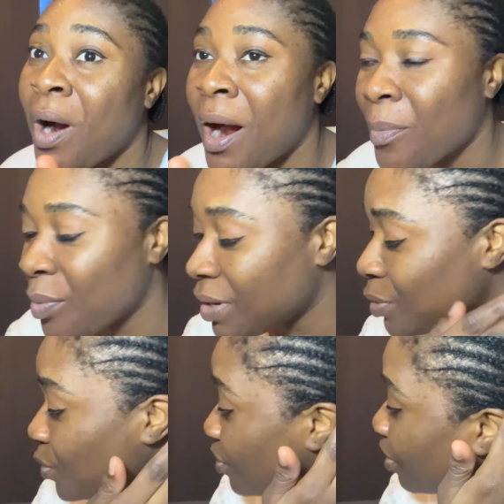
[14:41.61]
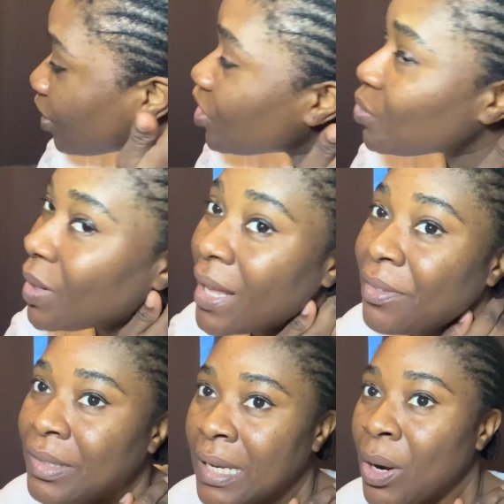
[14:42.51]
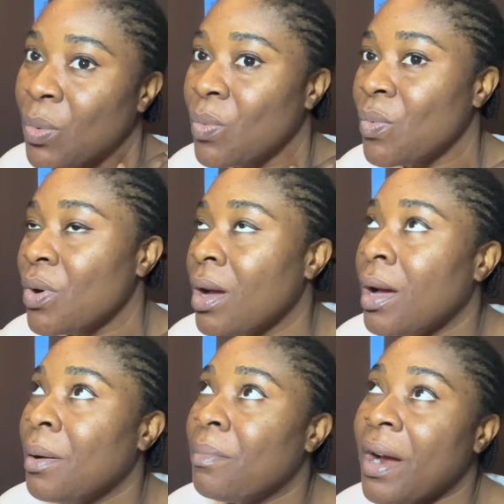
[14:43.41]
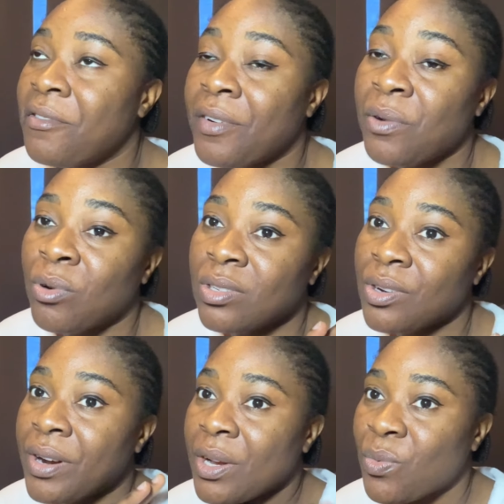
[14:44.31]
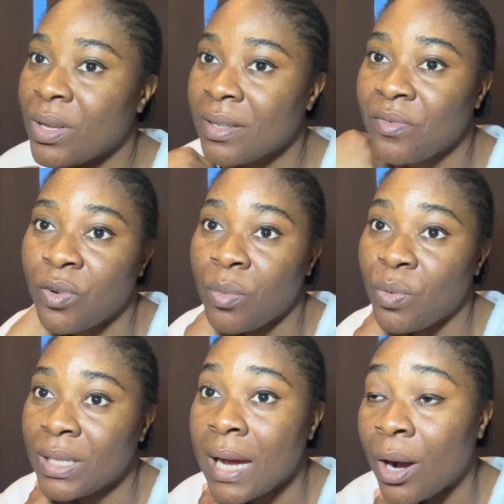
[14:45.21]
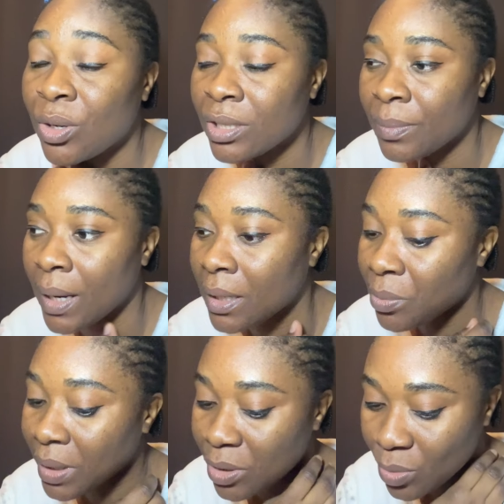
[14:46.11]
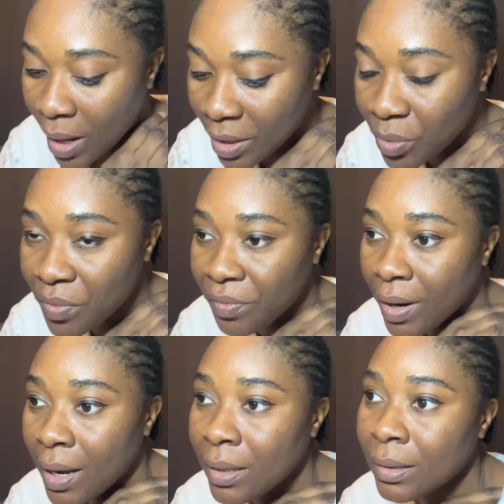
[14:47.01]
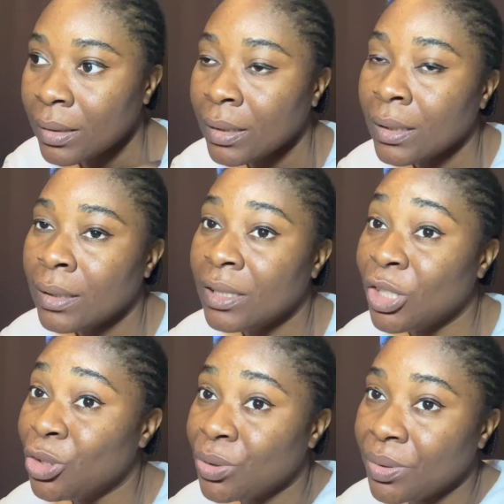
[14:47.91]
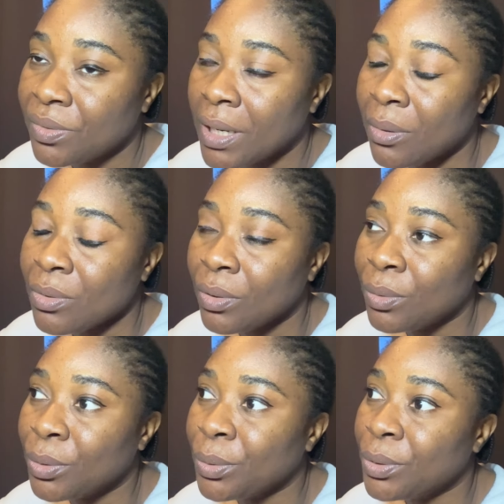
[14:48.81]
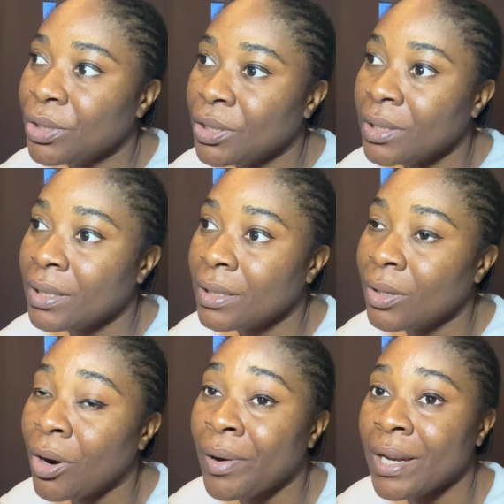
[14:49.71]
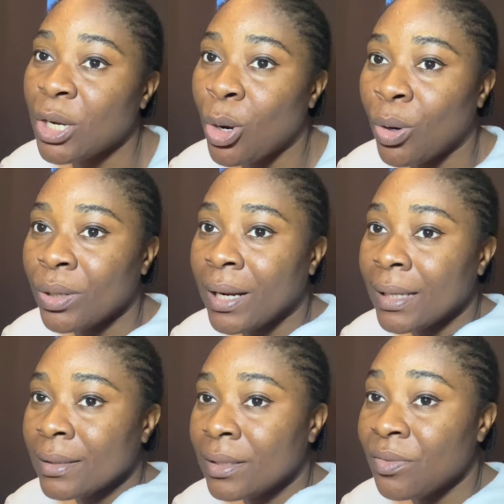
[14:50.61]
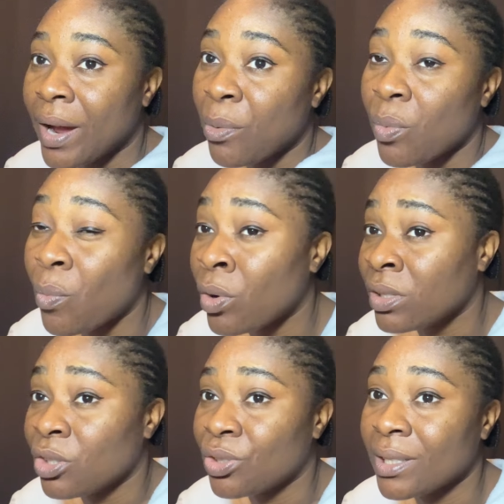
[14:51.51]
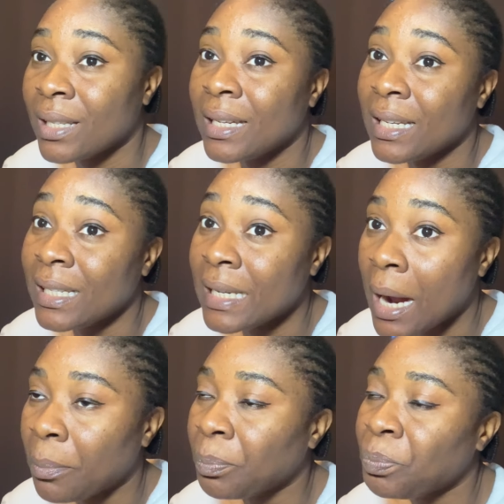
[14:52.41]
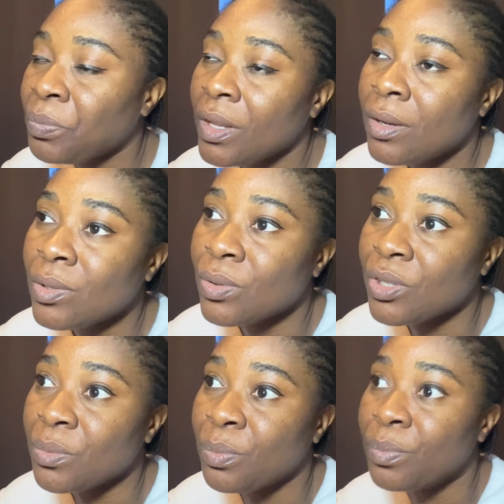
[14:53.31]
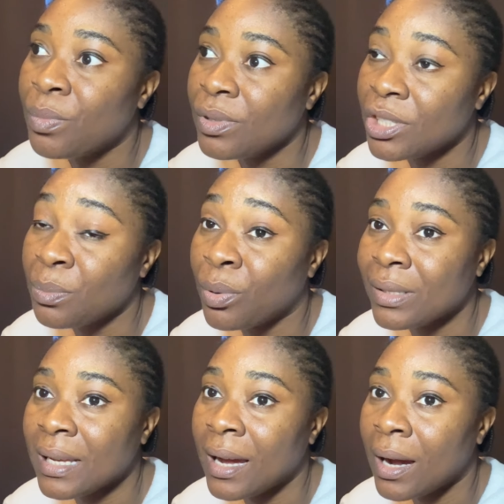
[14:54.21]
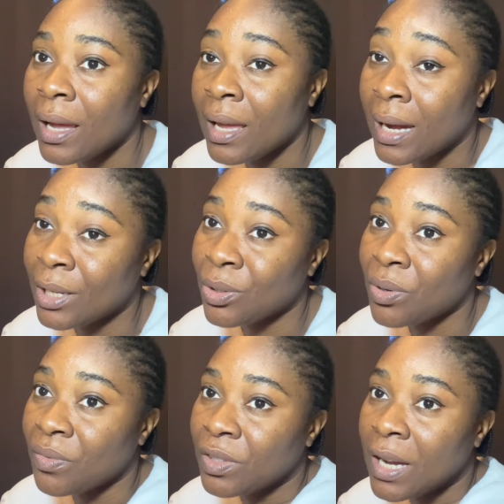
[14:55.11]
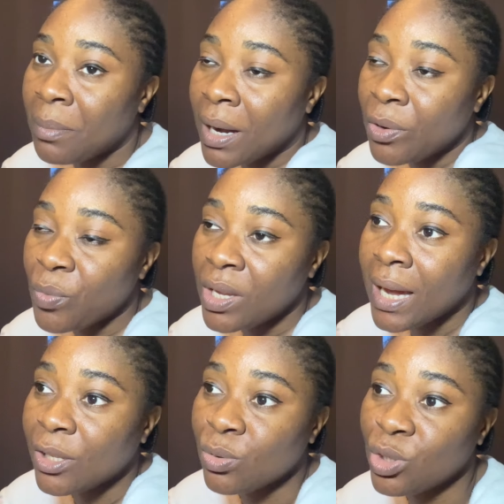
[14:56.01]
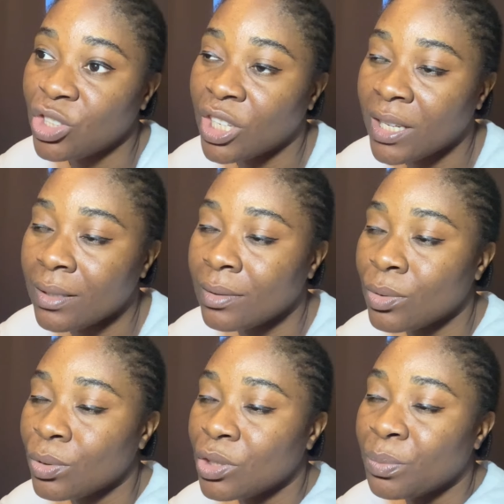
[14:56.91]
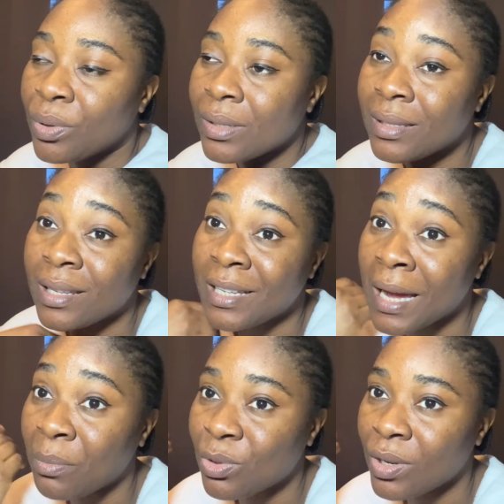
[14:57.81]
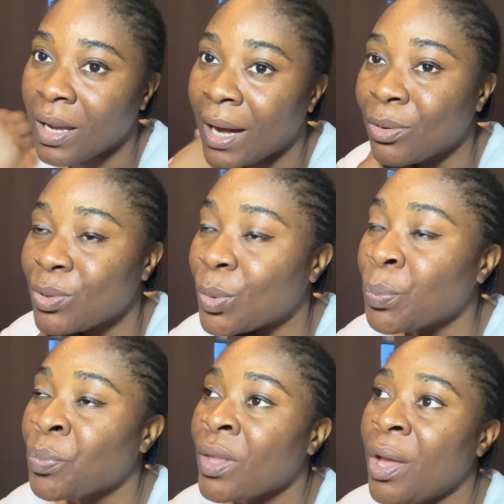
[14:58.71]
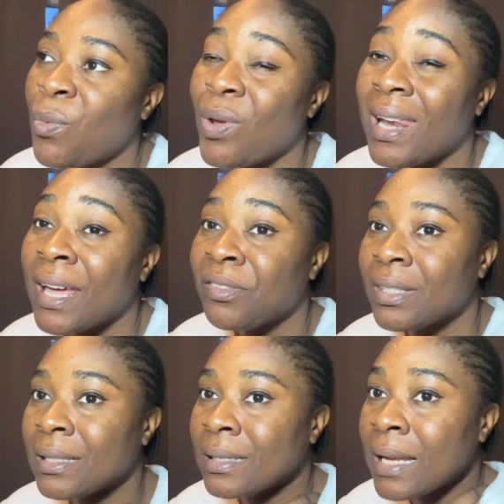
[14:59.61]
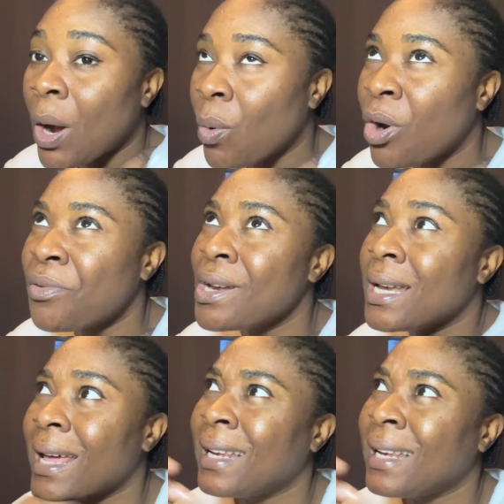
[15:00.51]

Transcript: happened is we rushed we left town my friend was already waiting for me with her husband they went to anova they drove down so she already called that if i was interested in yam so she she bought a carton of yam and we had to share it so she brought the yam to the house so we left town hurriedly i